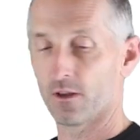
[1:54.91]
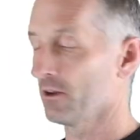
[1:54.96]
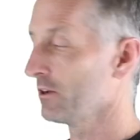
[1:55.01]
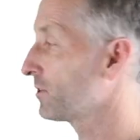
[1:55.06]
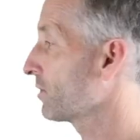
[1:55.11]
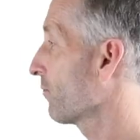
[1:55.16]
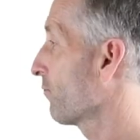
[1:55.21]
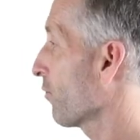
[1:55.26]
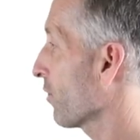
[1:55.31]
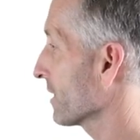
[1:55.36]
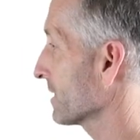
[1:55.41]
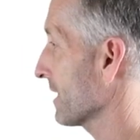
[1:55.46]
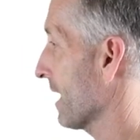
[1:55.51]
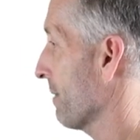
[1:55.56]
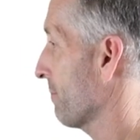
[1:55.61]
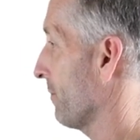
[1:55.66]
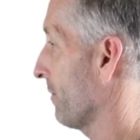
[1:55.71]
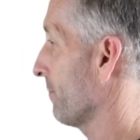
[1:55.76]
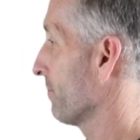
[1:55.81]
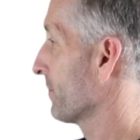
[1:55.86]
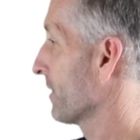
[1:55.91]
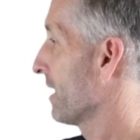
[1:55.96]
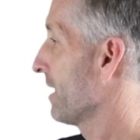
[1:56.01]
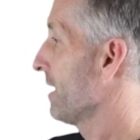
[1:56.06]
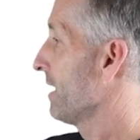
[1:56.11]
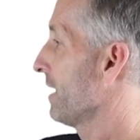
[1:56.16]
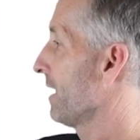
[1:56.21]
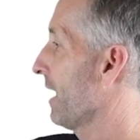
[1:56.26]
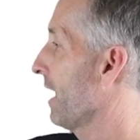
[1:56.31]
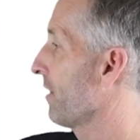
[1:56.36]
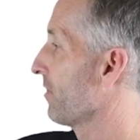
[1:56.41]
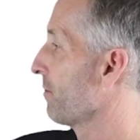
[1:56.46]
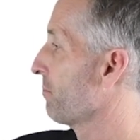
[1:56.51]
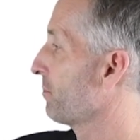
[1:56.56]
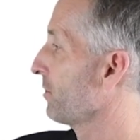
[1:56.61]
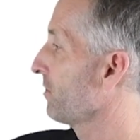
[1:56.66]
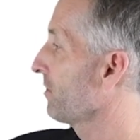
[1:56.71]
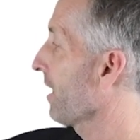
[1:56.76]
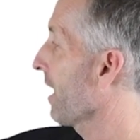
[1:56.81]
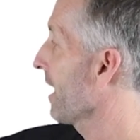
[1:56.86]
So for example, the
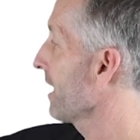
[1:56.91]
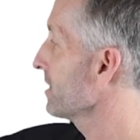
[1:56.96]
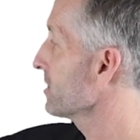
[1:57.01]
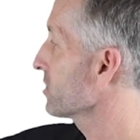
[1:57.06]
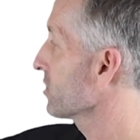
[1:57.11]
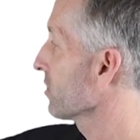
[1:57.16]
blue line